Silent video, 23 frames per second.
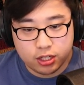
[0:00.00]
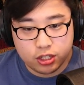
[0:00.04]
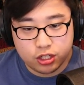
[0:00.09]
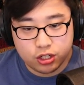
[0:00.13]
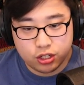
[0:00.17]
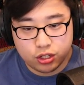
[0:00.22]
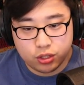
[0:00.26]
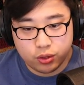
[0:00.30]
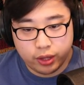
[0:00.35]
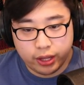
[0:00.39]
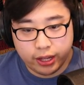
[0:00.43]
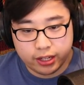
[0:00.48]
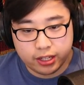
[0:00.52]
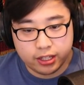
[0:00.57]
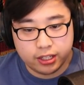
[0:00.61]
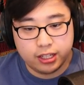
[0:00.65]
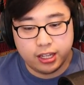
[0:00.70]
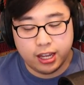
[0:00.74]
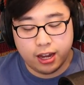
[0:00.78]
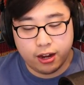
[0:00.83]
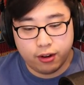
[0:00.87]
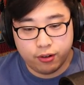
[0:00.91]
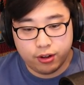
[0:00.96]
is just so that I can
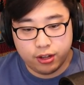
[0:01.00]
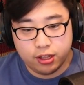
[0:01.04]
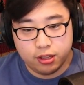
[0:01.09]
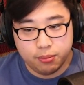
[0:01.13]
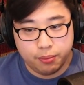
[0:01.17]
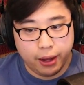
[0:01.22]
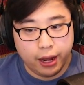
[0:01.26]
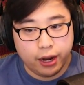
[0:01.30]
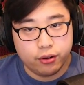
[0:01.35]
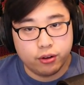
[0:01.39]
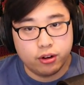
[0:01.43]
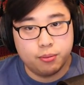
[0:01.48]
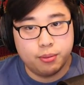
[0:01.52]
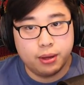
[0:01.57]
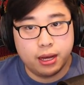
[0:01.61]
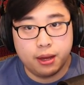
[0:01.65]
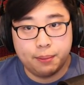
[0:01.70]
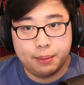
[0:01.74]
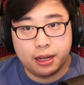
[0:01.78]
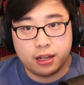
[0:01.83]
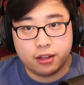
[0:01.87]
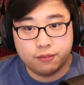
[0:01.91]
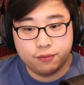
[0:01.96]
carry the battery
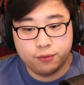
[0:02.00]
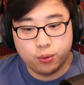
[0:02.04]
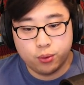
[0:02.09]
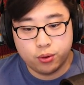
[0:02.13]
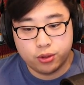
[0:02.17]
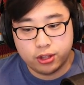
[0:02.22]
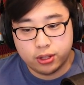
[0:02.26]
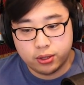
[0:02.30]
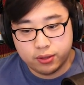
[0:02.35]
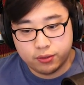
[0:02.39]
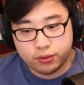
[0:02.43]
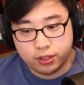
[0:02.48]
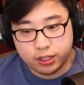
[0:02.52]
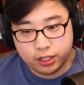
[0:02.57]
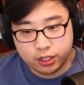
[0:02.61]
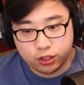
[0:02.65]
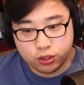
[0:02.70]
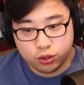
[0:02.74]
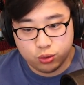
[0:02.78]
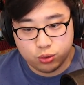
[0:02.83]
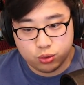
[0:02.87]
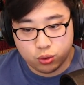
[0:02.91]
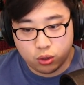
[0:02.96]
back and forth, and I don't have to
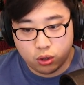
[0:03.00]
like use